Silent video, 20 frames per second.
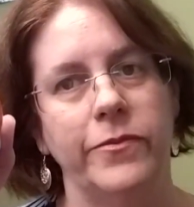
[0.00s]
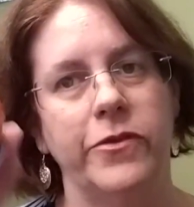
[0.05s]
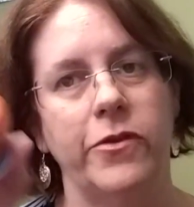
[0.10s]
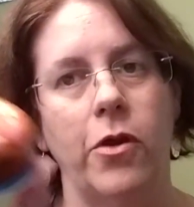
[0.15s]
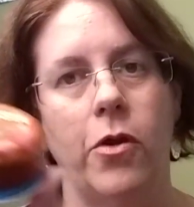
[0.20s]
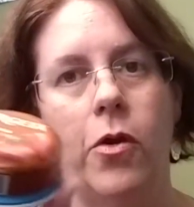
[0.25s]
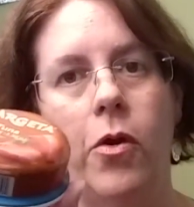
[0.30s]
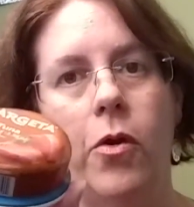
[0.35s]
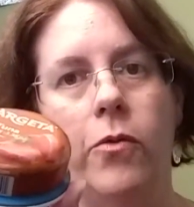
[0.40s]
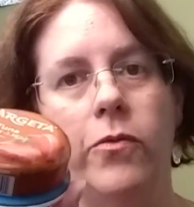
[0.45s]

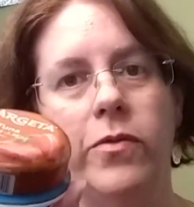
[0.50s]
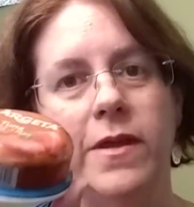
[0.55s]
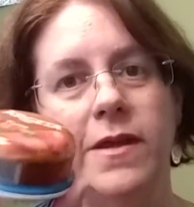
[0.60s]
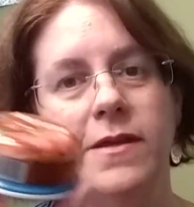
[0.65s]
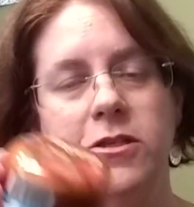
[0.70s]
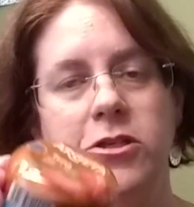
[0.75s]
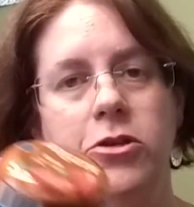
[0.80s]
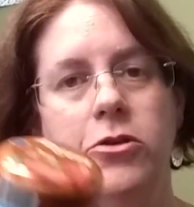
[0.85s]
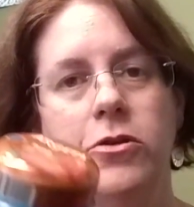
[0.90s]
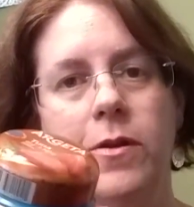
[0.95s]
So
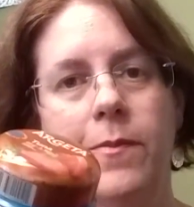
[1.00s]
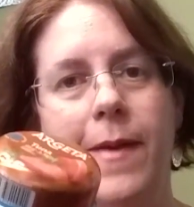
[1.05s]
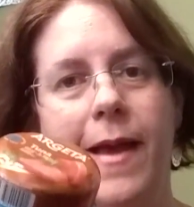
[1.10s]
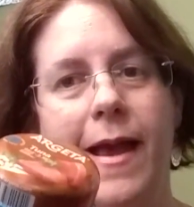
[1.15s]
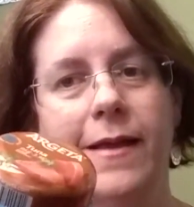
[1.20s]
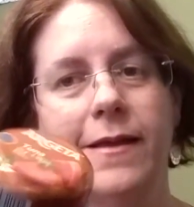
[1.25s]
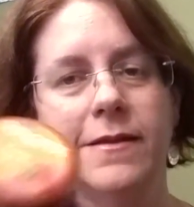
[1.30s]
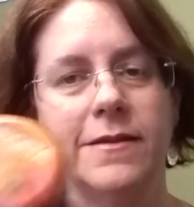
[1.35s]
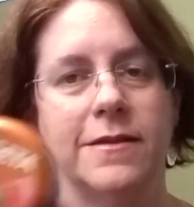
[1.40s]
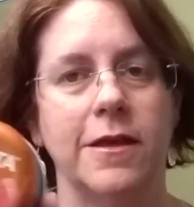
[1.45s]
these tuna
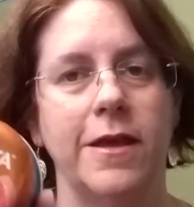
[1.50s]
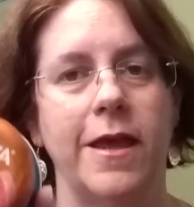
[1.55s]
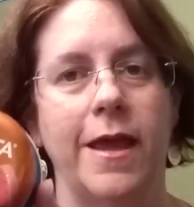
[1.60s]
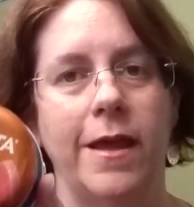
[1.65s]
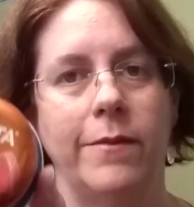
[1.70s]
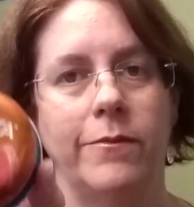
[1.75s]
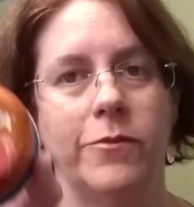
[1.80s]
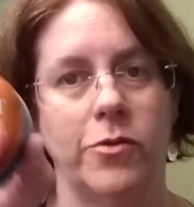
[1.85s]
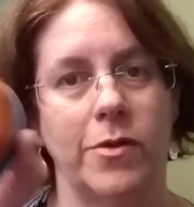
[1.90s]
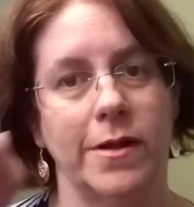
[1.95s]
packets
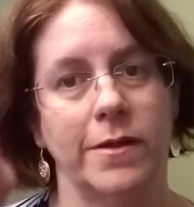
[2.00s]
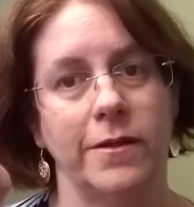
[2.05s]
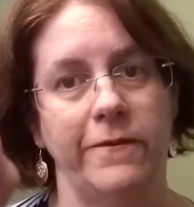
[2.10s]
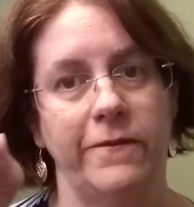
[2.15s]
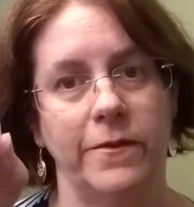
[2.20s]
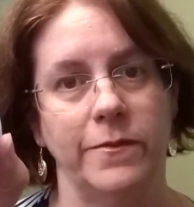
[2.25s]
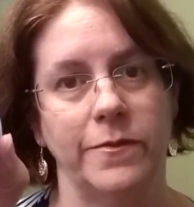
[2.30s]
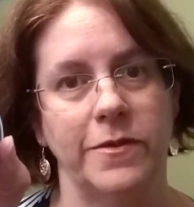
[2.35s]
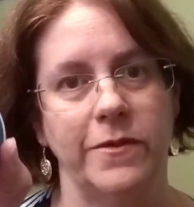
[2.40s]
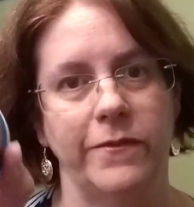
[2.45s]
came directly
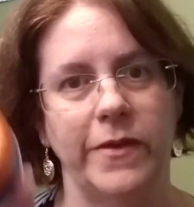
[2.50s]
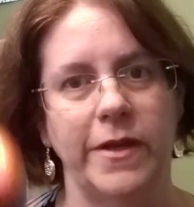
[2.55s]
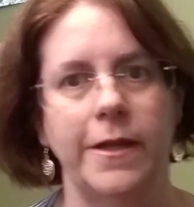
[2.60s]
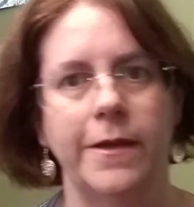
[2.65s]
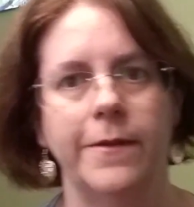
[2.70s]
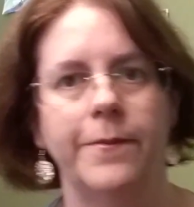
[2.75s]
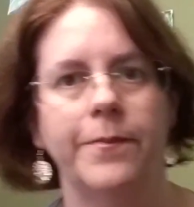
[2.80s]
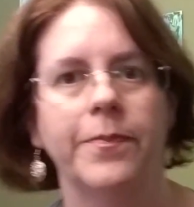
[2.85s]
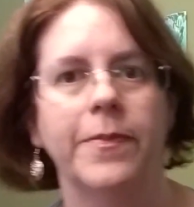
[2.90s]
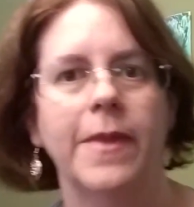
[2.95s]
from
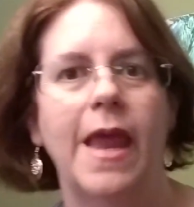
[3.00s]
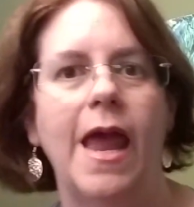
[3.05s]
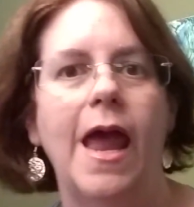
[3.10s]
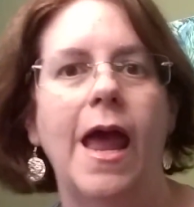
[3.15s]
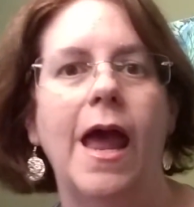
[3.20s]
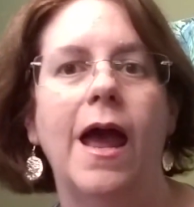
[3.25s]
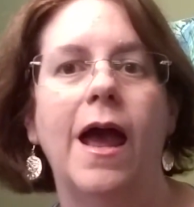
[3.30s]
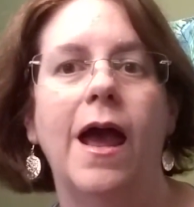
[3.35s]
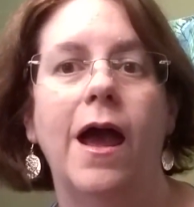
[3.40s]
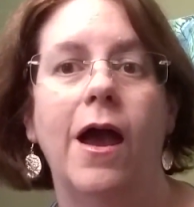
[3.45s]
Slovenia.
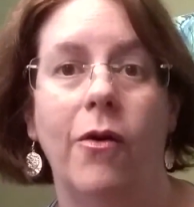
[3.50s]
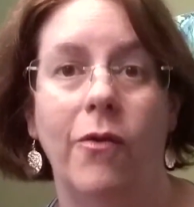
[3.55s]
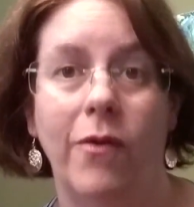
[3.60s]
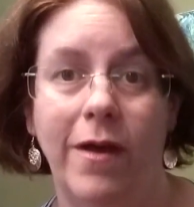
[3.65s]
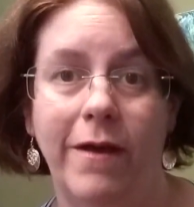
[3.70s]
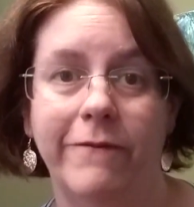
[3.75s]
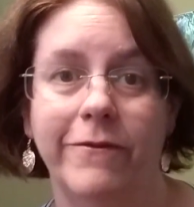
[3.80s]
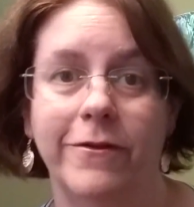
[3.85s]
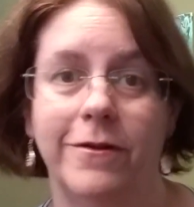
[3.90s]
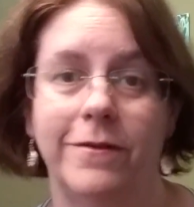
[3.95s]

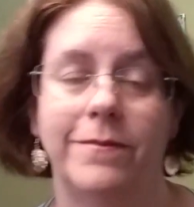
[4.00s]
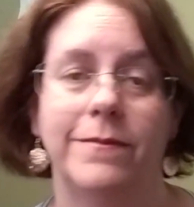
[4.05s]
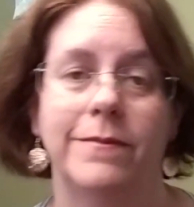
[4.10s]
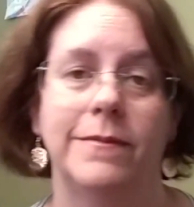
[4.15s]
However,